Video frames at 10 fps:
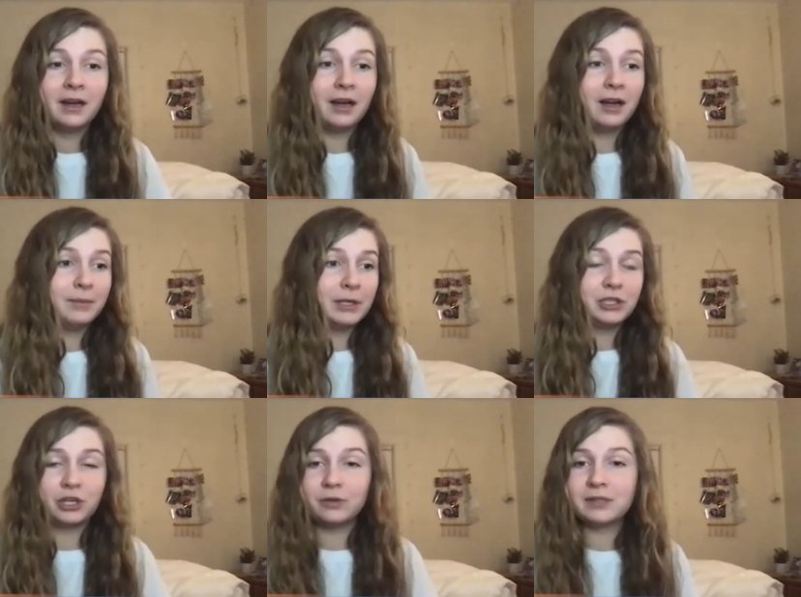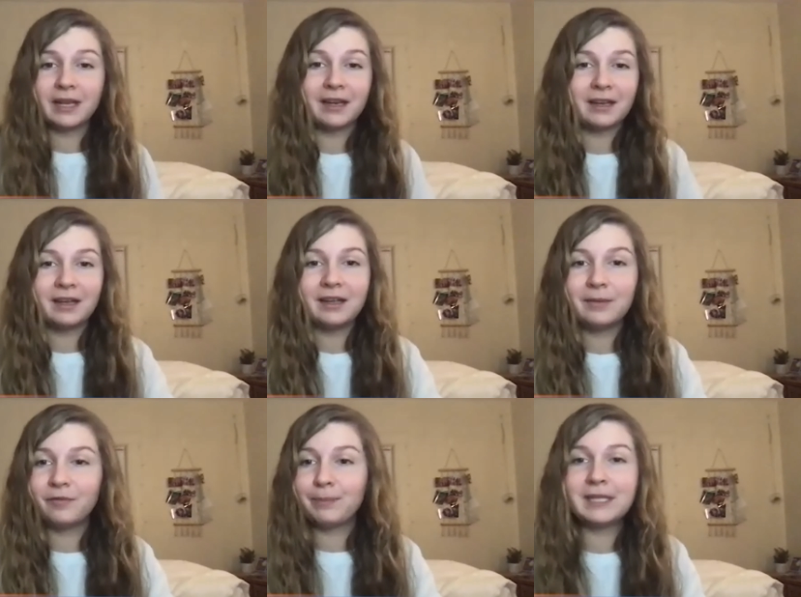Um, it shows like
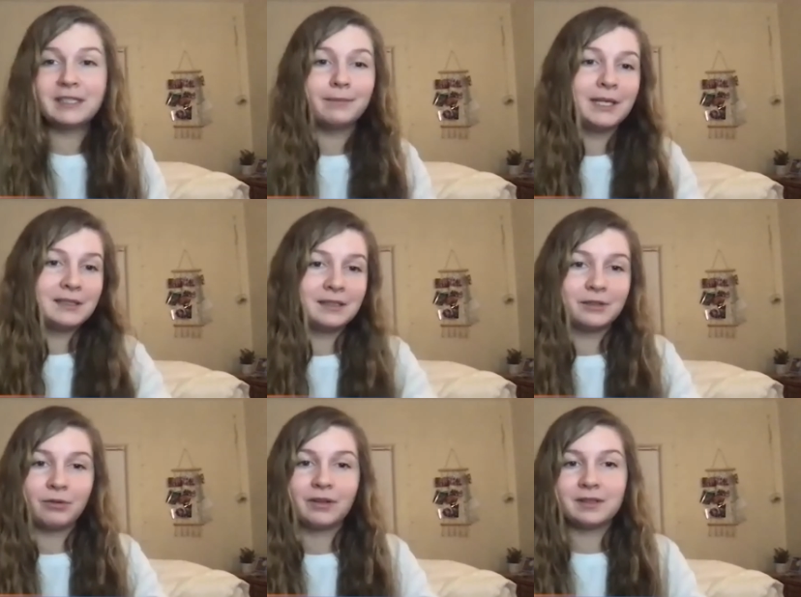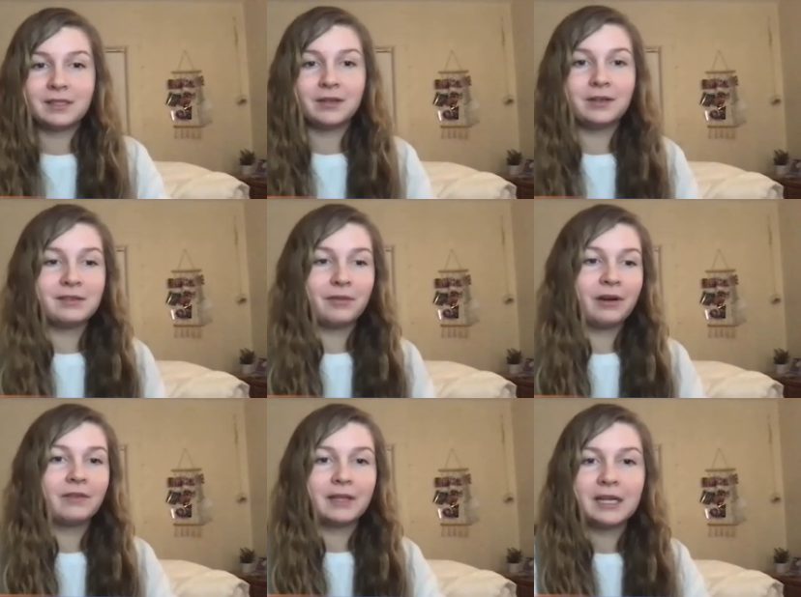bits and pieces throughout the series of
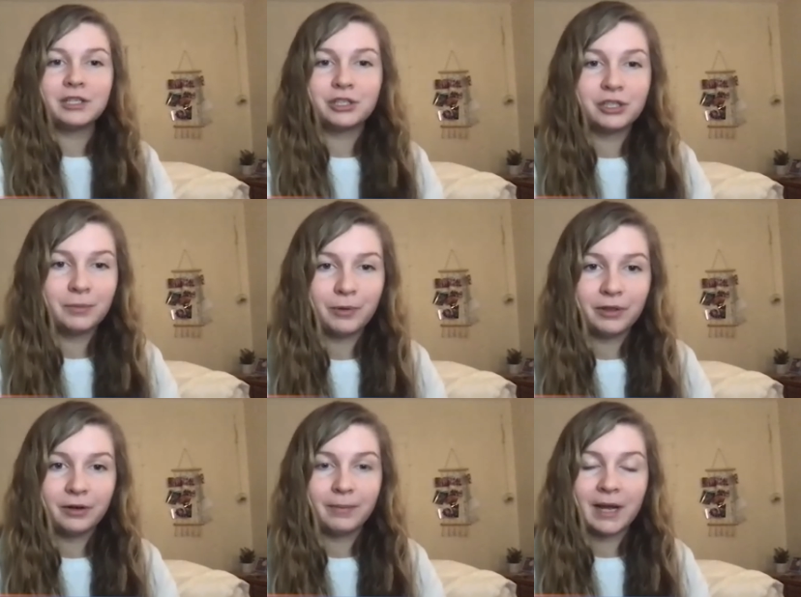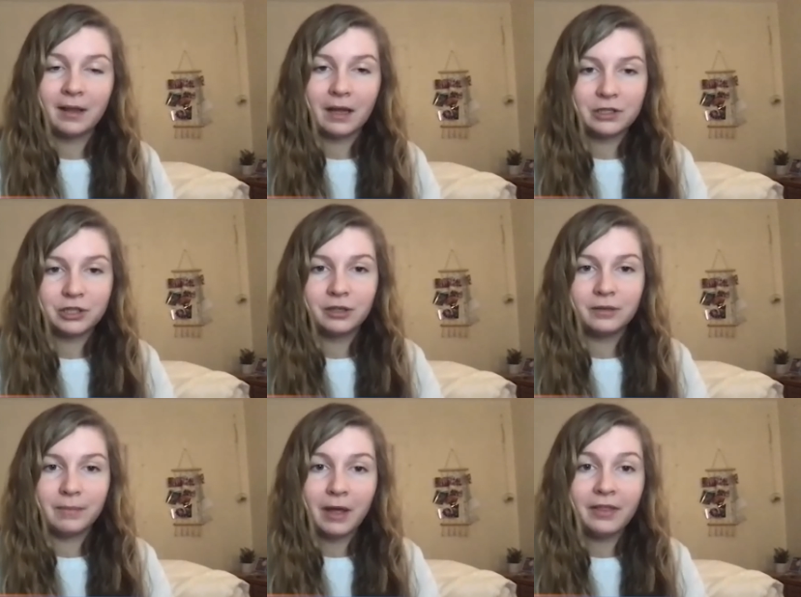her relationship with her
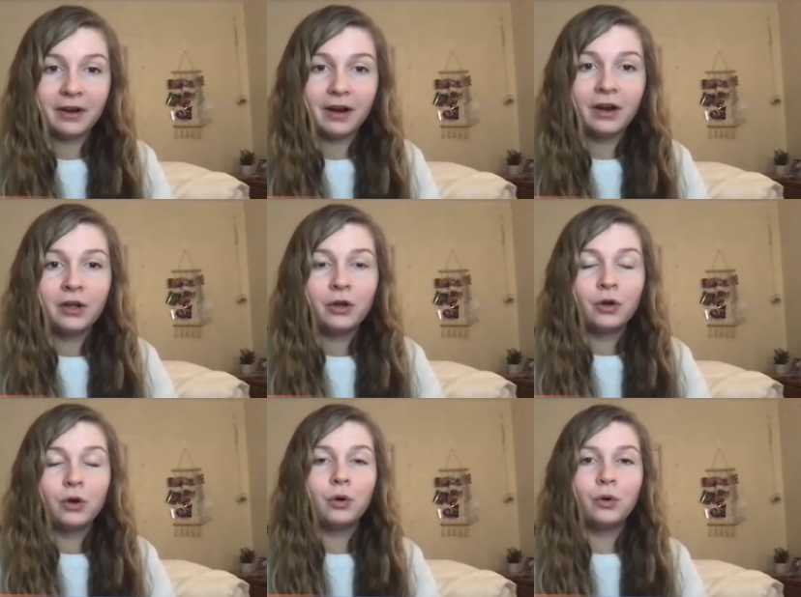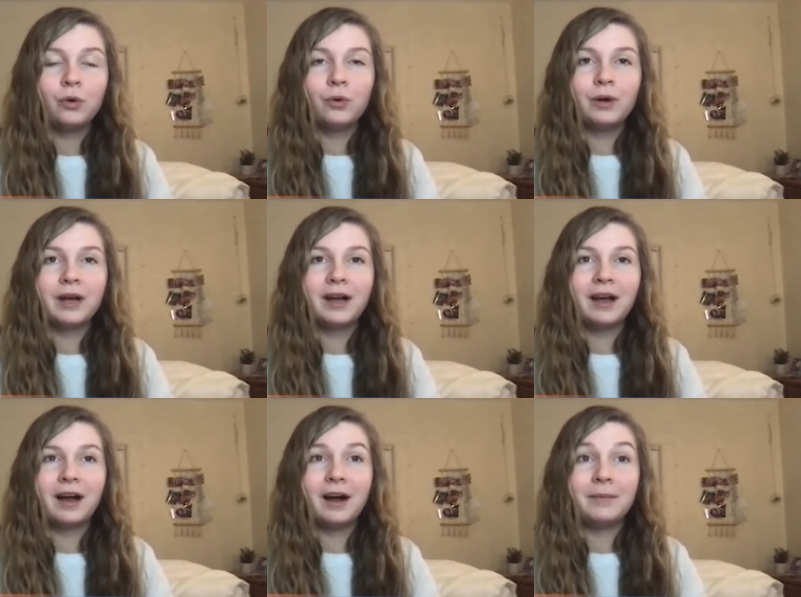biological mother, who
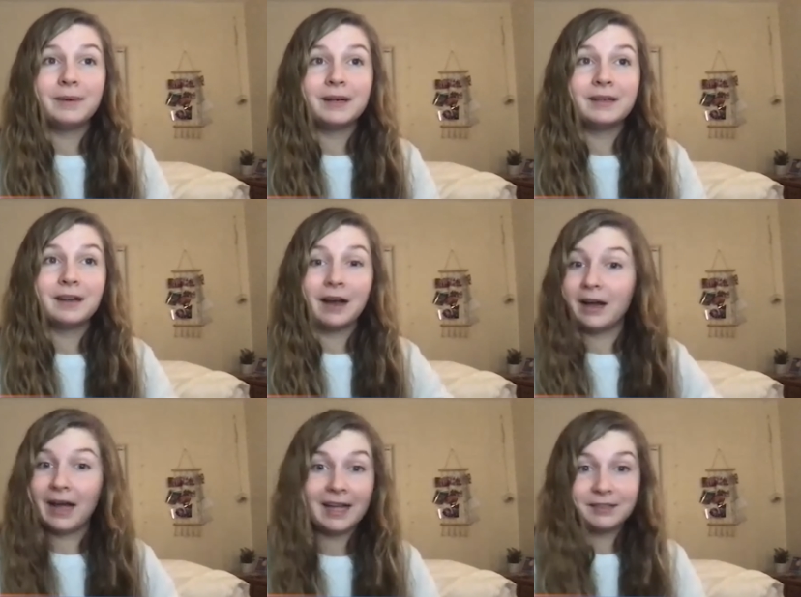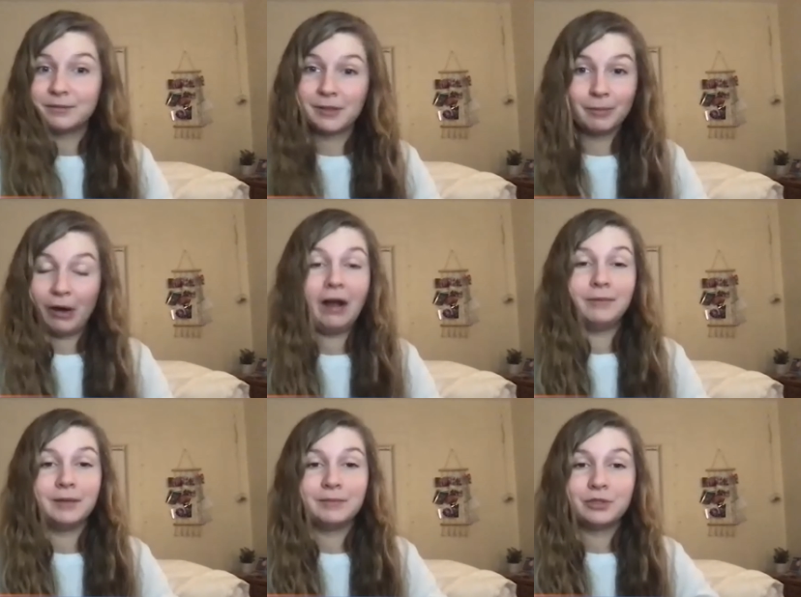um, has some
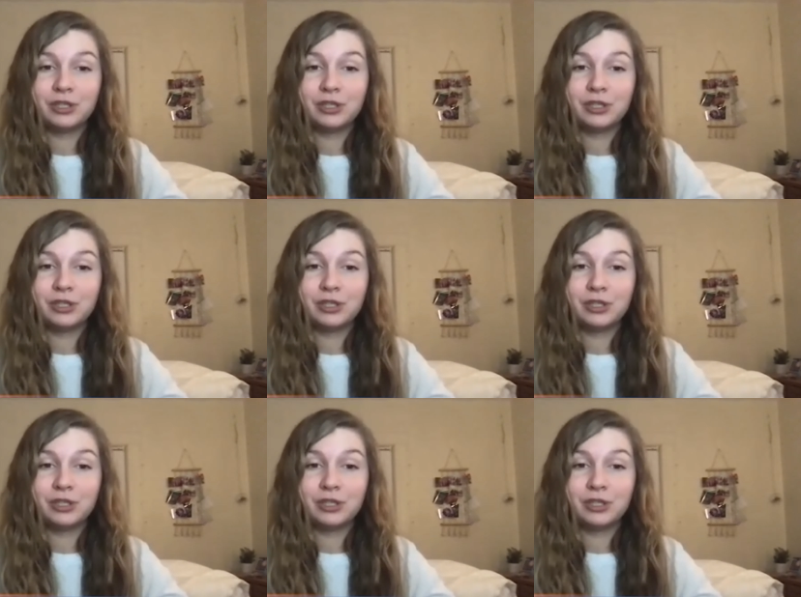problems.